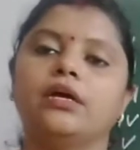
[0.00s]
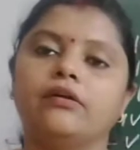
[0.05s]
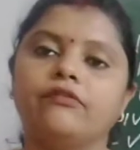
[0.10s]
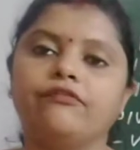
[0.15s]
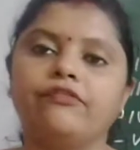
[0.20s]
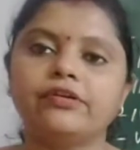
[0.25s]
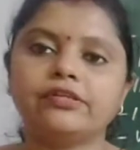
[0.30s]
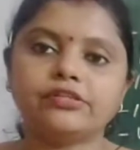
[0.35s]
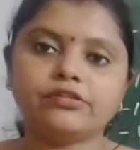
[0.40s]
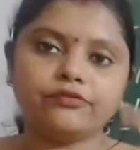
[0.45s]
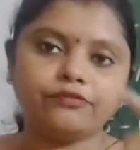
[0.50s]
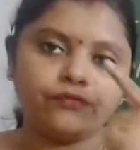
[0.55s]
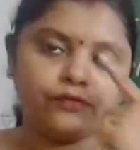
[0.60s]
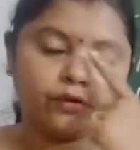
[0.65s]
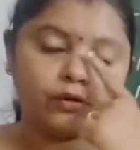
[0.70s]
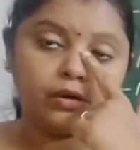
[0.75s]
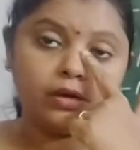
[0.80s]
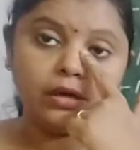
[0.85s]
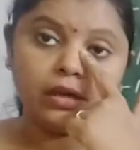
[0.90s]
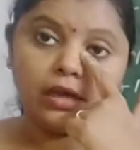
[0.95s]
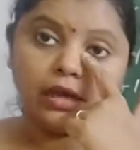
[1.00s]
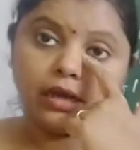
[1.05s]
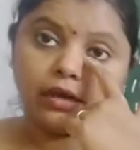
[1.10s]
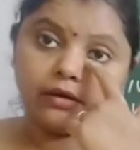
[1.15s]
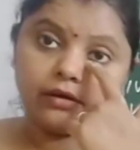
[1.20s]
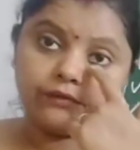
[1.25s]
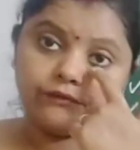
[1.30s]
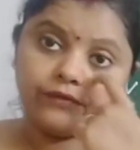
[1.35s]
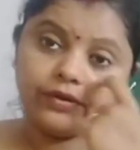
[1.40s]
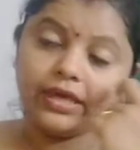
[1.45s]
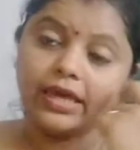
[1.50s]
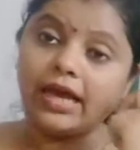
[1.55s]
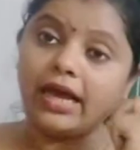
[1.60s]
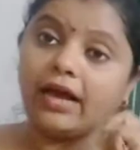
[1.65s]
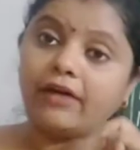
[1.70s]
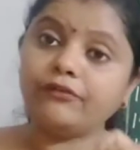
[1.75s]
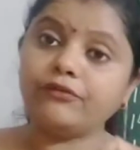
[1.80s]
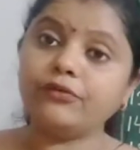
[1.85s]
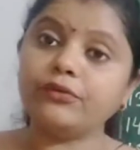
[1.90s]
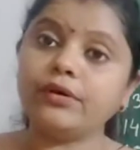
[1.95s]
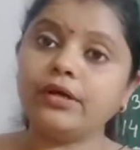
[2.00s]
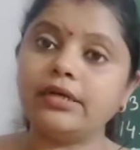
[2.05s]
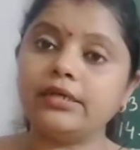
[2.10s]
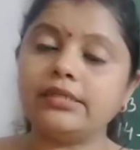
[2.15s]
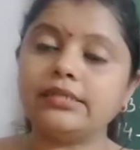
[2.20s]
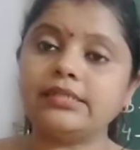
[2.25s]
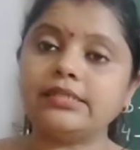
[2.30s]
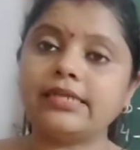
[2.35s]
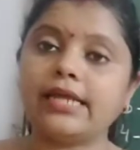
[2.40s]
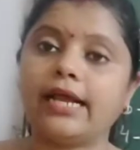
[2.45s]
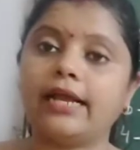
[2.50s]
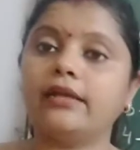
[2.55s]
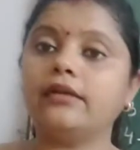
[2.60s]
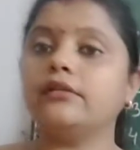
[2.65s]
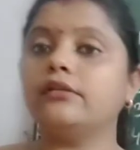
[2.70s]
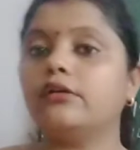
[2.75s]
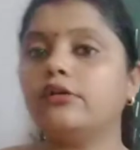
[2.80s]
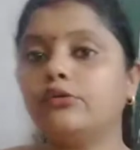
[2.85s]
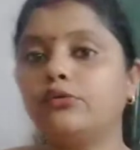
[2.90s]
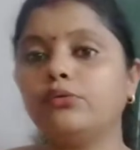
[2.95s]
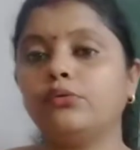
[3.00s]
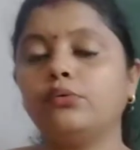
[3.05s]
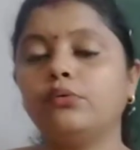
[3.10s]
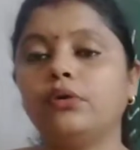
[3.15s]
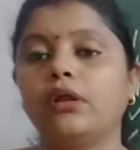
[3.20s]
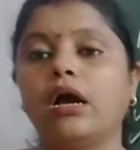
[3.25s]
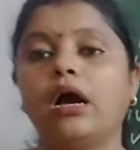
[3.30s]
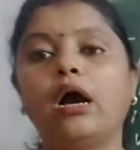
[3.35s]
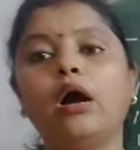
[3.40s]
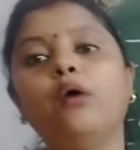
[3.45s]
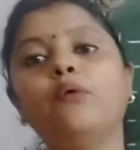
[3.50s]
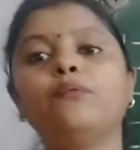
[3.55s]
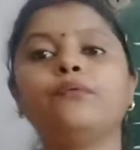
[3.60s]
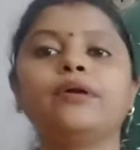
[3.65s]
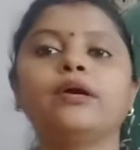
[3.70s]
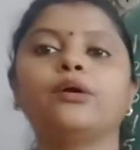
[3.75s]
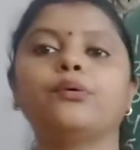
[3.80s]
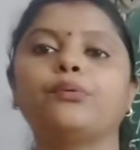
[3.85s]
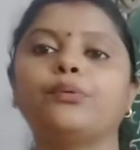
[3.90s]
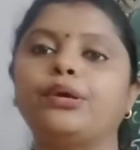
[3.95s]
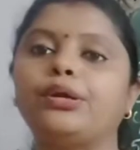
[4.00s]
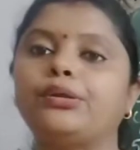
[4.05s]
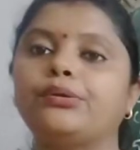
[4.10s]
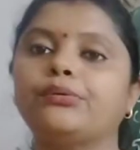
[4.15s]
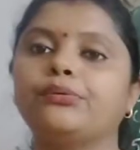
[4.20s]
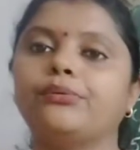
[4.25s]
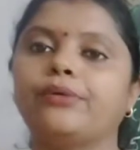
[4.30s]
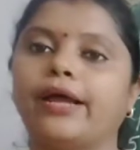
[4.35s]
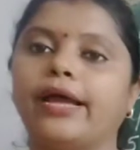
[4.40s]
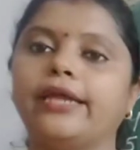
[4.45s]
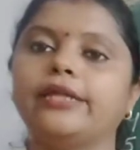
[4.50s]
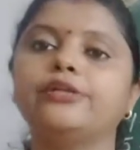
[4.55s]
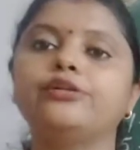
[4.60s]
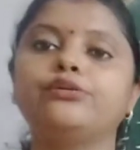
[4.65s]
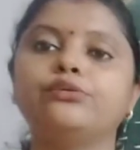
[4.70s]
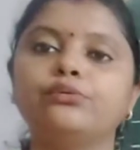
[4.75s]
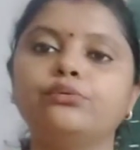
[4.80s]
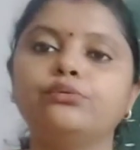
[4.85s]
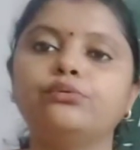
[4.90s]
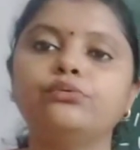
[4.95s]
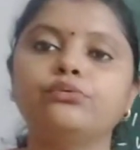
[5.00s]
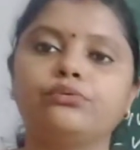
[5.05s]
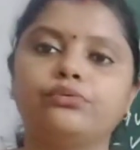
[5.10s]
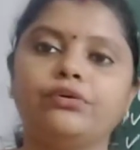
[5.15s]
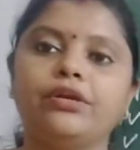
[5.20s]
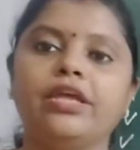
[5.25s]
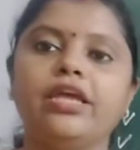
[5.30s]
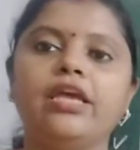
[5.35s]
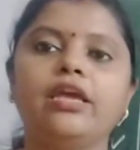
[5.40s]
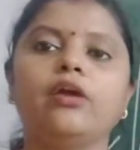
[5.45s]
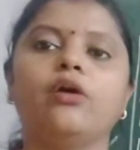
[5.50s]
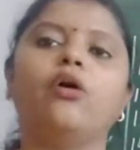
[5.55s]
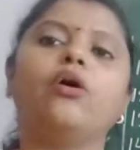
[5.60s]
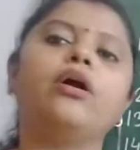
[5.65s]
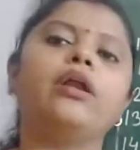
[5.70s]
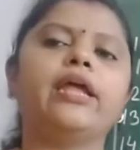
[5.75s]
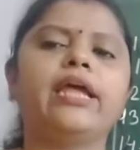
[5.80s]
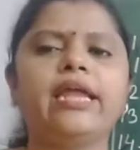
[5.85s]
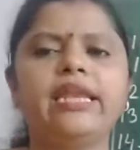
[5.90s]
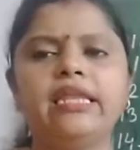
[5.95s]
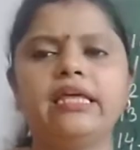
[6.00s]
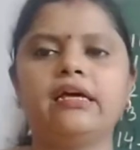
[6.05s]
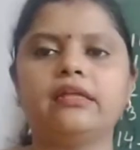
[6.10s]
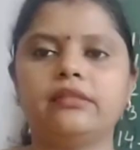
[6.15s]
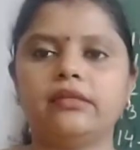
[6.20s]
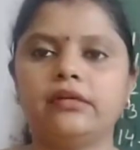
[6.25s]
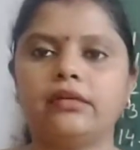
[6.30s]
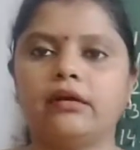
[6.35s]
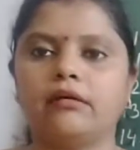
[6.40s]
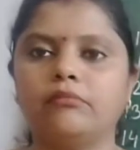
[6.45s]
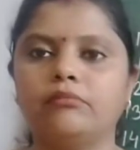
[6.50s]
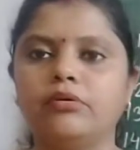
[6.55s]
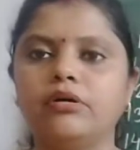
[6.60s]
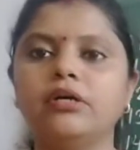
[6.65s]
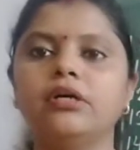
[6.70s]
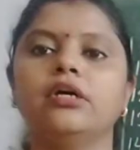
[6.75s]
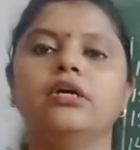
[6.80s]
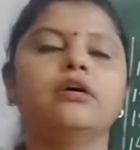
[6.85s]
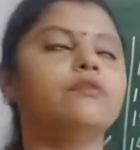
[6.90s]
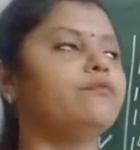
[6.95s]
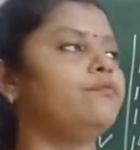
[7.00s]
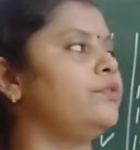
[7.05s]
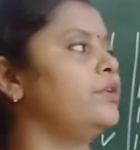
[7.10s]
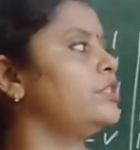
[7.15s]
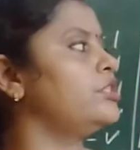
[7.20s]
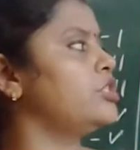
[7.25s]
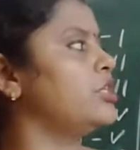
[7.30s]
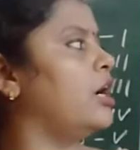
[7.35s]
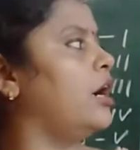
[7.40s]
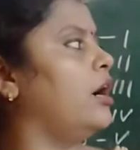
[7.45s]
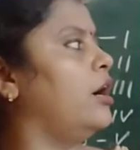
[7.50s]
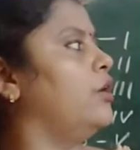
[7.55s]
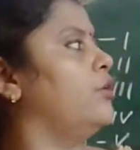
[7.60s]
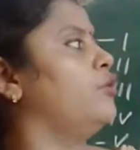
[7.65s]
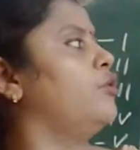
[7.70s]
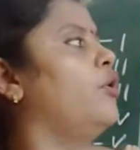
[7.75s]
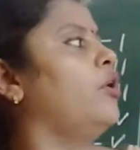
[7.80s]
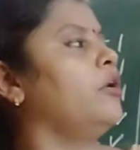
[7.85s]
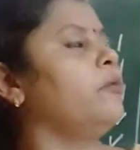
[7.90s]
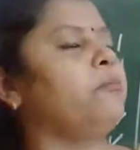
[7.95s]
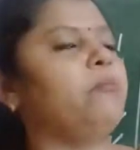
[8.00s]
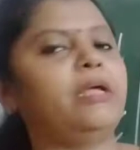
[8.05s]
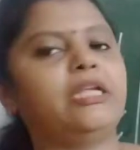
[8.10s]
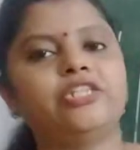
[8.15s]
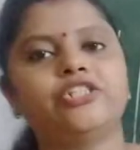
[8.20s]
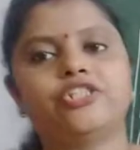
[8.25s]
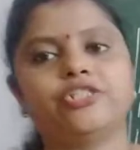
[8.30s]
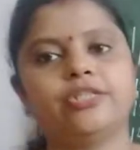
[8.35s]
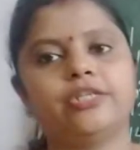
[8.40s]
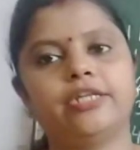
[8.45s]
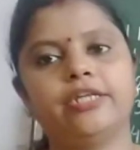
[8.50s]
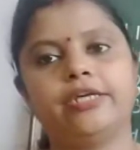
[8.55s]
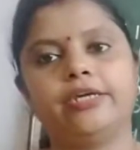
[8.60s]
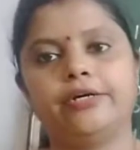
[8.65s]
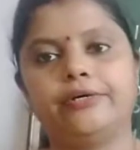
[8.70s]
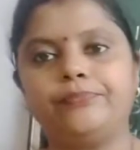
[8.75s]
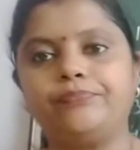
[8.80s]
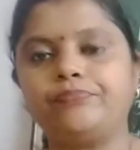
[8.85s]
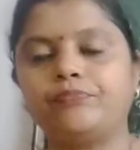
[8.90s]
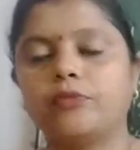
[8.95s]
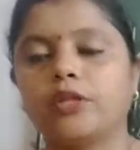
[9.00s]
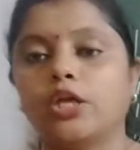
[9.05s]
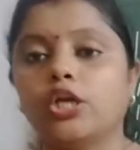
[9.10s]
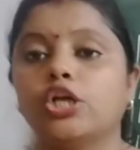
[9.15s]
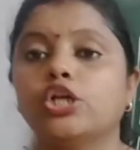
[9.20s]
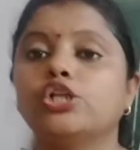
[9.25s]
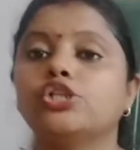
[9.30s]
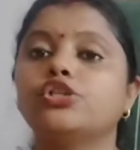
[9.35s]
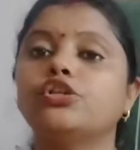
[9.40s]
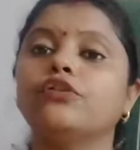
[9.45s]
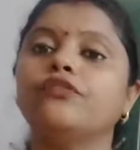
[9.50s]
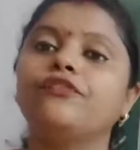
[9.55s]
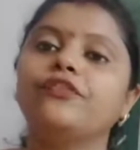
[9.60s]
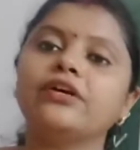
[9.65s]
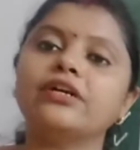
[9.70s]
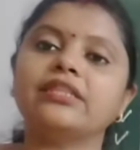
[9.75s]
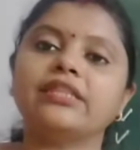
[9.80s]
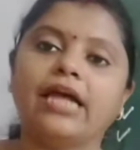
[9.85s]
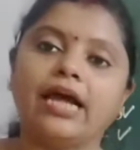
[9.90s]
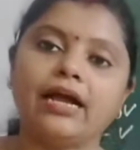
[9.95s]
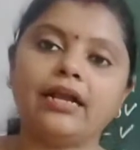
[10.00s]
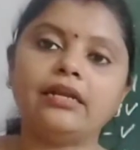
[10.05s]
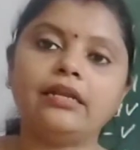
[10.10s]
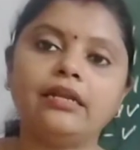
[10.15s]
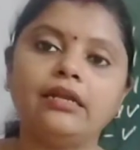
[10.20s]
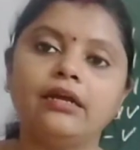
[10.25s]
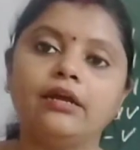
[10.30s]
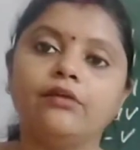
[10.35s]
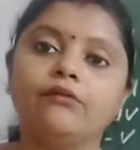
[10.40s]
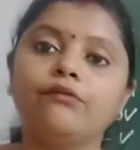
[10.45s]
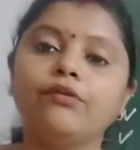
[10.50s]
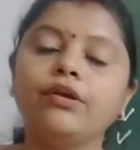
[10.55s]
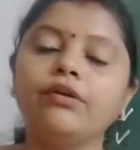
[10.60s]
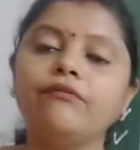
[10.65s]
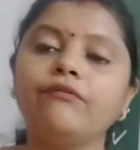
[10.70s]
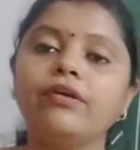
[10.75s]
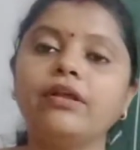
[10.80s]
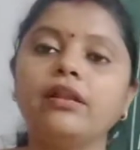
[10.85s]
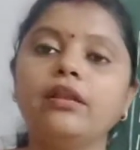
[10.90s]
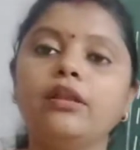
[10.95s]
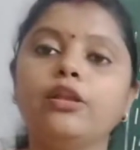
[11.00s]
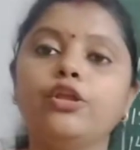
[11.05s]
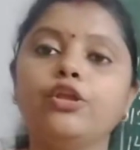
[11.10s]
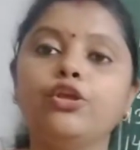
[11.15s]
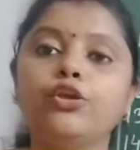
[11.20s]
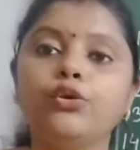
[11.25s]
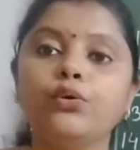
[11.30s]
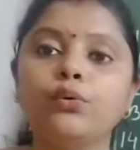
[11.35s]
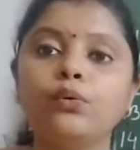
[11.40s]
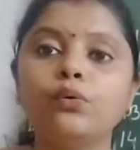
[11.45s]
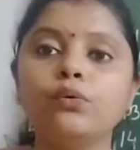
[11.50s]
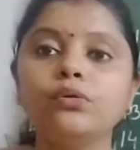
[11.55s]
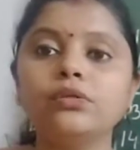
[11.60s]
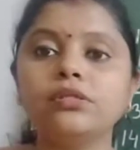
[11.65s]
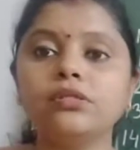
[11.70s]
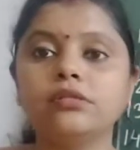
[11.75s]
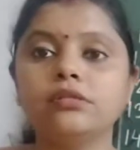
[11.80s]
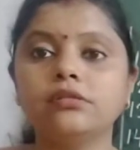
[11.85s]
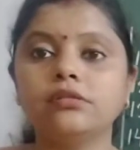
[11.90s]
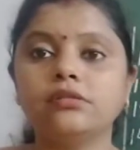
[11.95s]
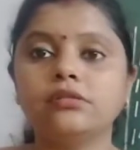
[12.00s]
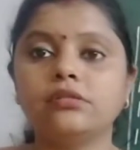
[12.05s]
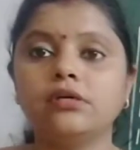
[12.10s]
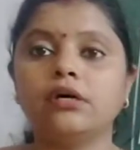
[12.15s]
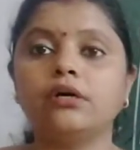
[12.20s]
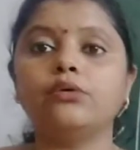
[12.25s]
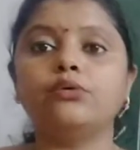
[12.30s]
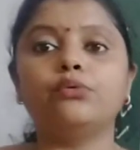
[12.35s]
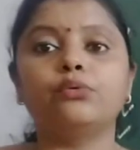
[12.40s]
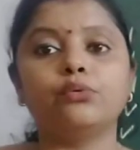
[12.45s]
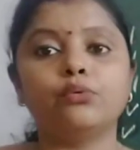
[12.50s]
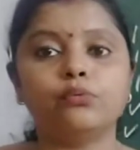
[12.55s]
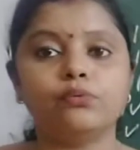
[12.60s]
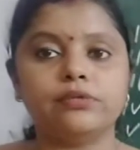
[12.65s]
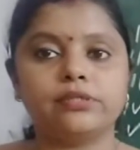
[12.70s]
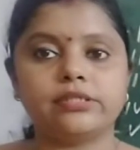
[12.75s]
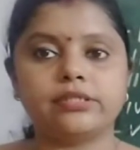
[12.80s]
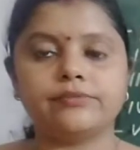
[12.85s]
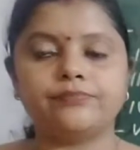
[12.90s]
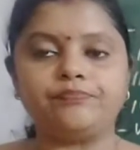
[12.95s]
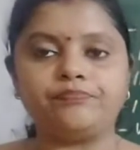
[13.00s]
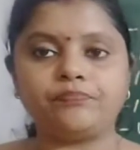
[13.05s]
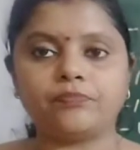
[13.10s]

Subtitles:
First of all, we have to understand the rule, how we are going to write 2, 3 or any other number which are not mentioned here. So for that, we will use the rules.